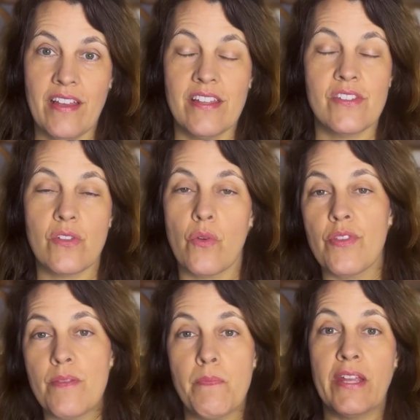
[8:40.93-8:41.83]
So
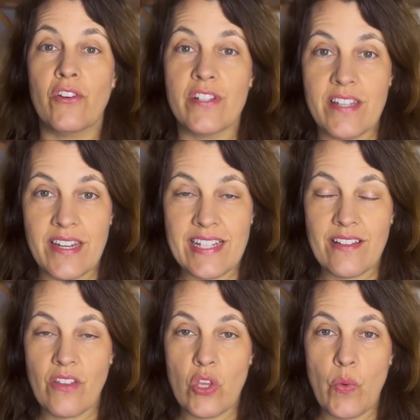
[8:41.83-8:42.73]
bigger cities
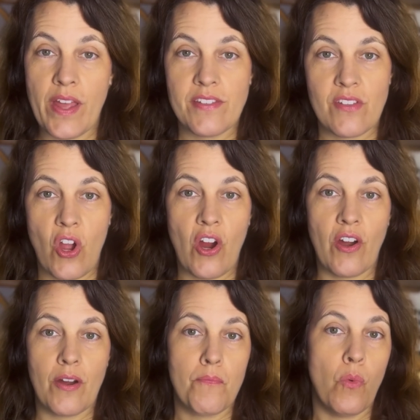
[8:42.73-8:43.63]
in the US
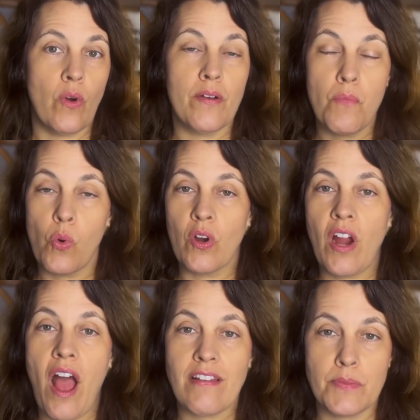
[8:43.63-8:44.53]
are more and more
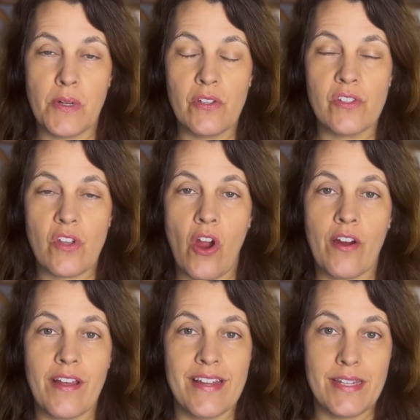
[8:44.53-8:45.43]
hospitals
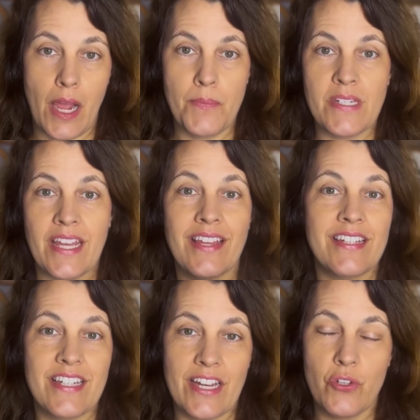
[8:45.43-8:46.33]
are adopting
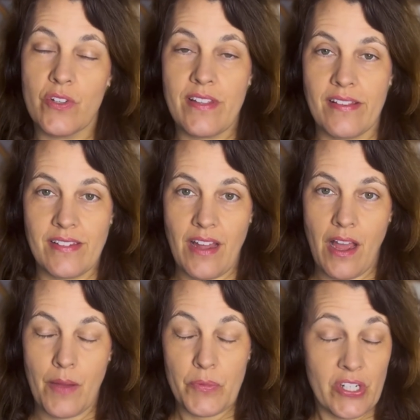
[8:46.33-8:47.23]
nitrous as an
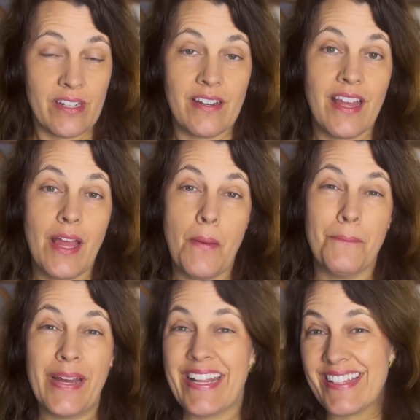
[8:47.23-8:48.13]
option,
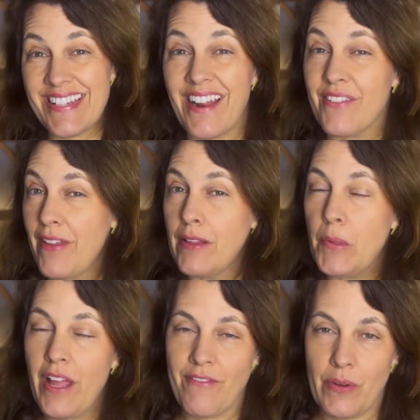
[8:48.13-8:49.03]
but it's not
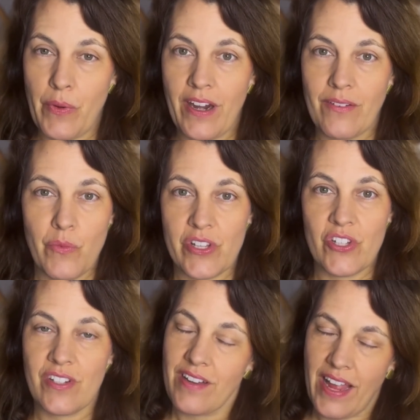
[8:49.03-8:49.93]
available everywhere,
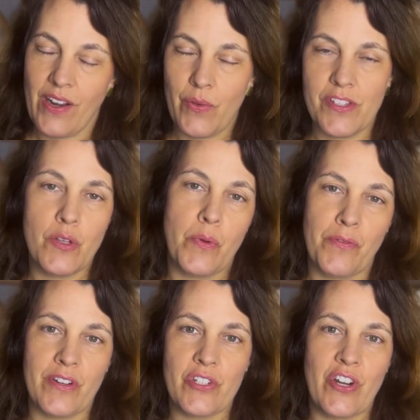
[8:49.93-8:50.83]
which I know is super
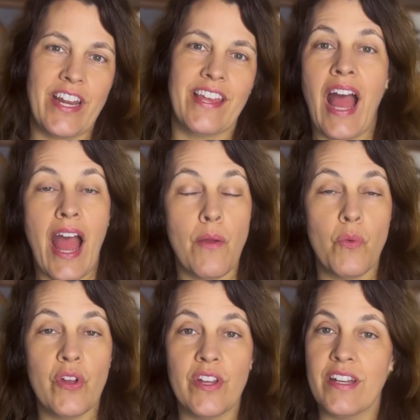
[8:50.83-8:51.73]
frustrating. I
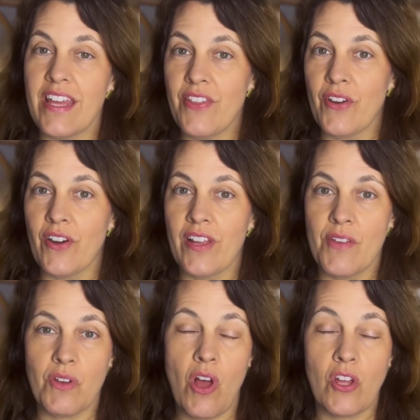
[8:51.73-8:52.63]
would either
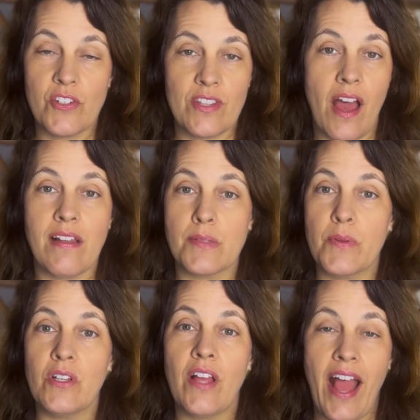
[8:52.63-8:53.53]
give a call to the
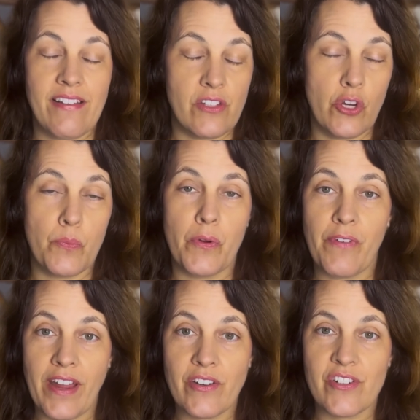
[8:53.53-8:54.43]
hospital, ask your
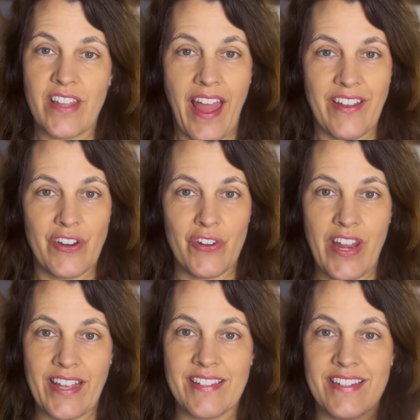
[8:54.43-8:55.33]
providers at your
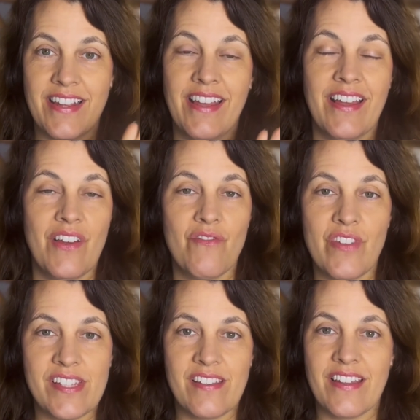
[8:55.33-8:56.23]
next
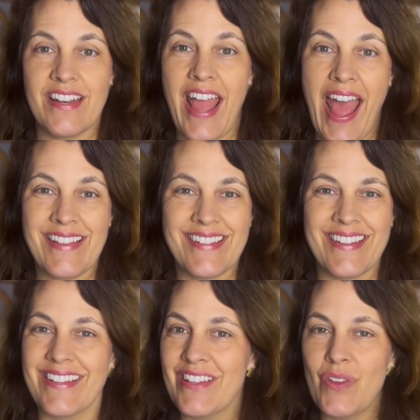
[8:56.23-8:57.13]
visit,
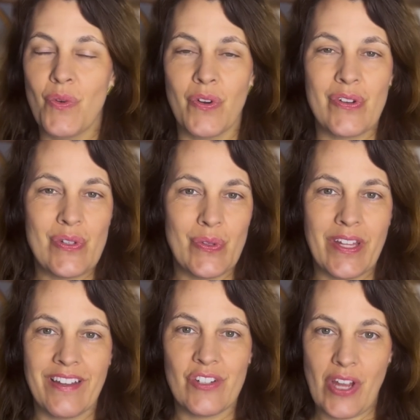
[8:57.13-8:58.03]
ask your
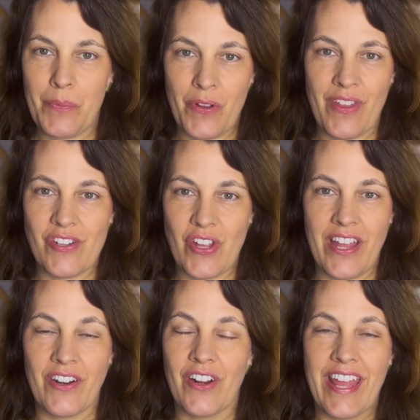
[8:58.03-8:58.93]
doula, childbirth
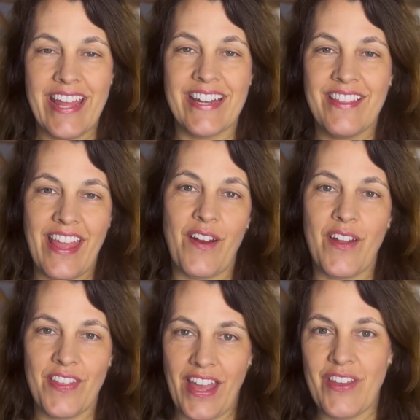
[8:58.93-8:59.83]
educator in the
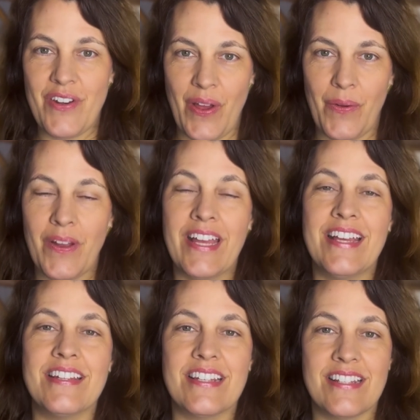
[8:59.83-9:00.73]
area that you know
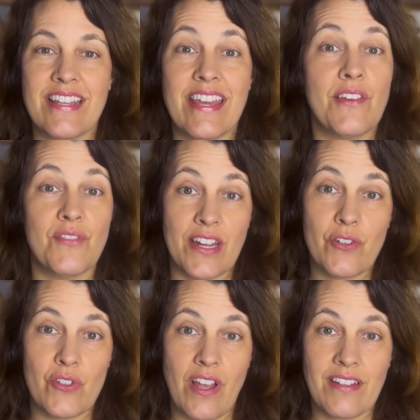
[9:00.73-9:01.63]
to see if
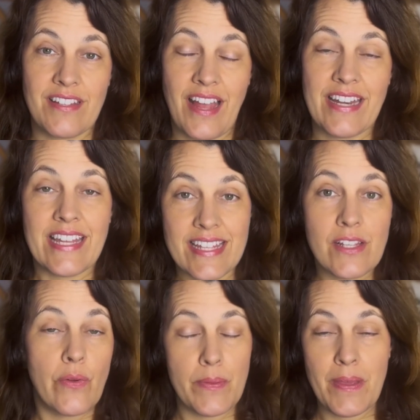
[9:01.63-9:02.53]
nitrous oxide is
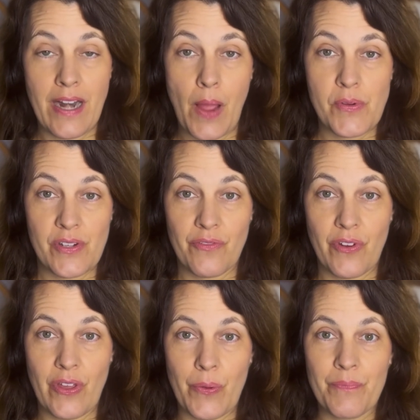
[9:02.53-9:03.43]
going to be an option for
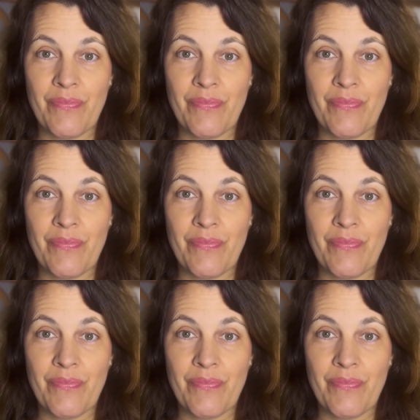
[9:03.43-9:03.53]
you.